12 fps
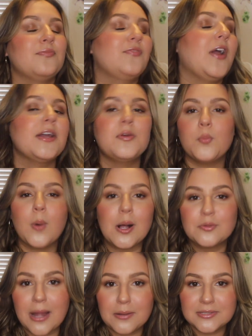Very
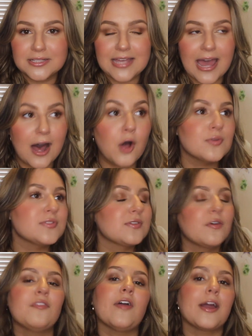well-rounded gals,
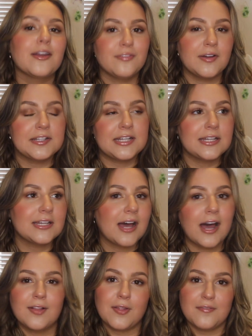very funny.
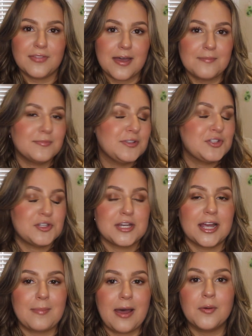I love them. You should
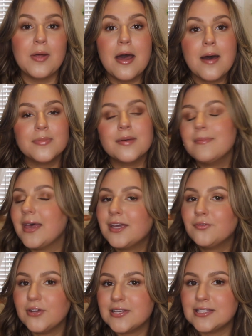check them out. But
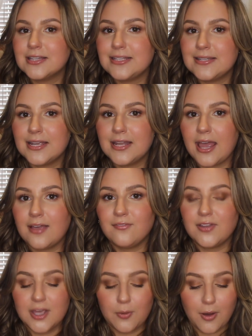Meghan recently did a
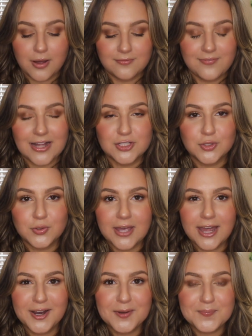video on vaginal
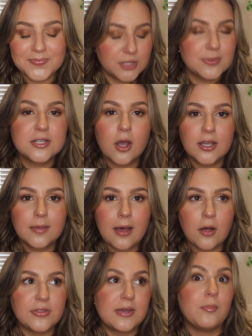care. She was talking
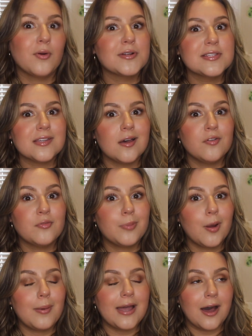about the importance of
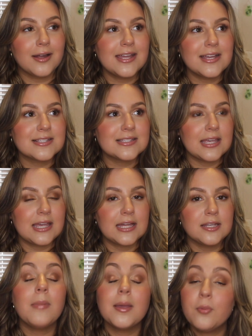probiotics,
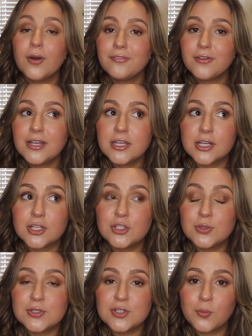and my boyfriend
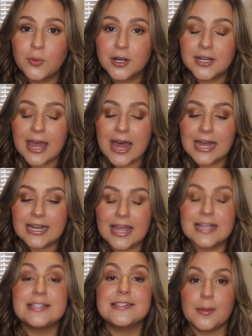used to work at
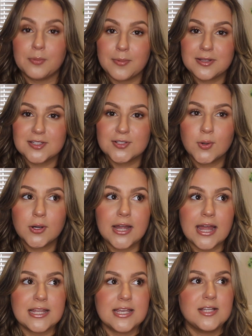a supplement store,
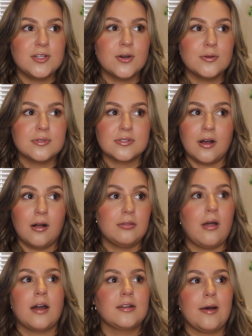and he knows a
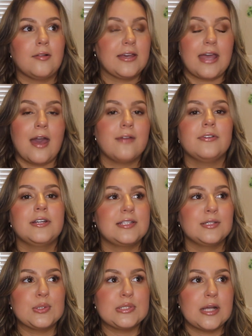lot about like every
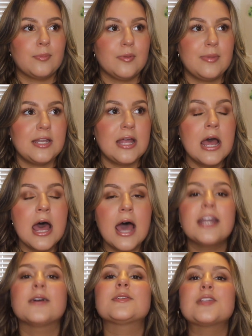single supplement.
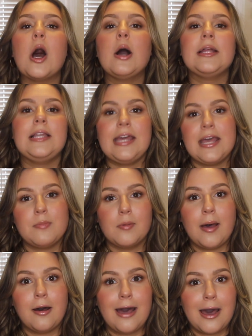And I was talking to him
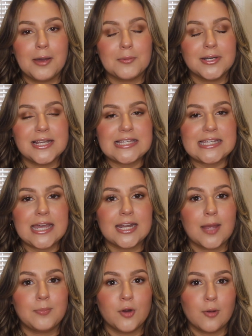about how I wanted to get
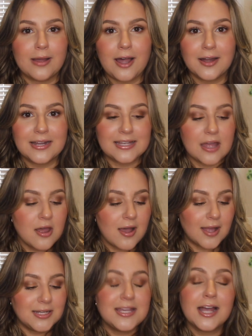a probiotic,
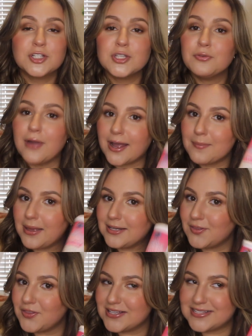and he actually
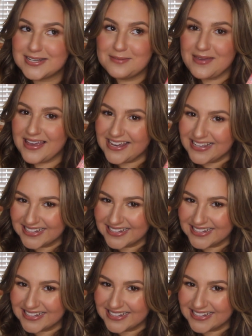recommended this to me.